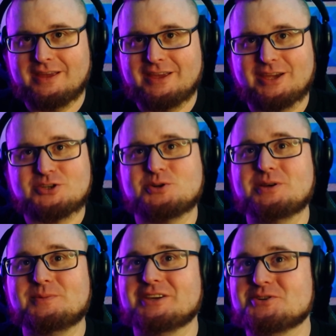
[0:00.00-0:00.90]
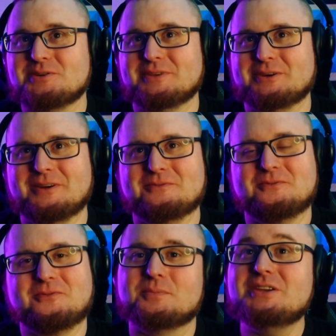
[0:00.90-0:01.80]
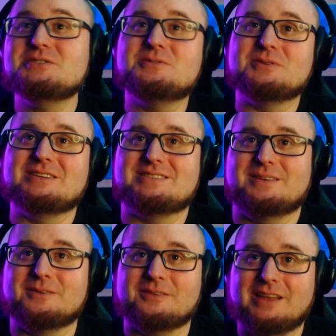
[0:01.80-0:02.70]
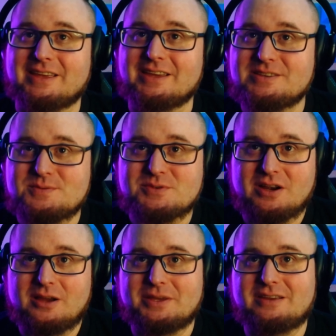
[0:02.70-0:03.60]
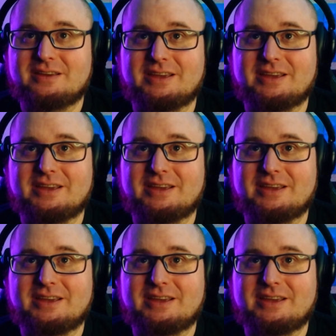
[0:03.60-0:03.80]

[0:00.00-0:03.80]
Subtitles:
extremely grateful for, please do consider liking and subscribing.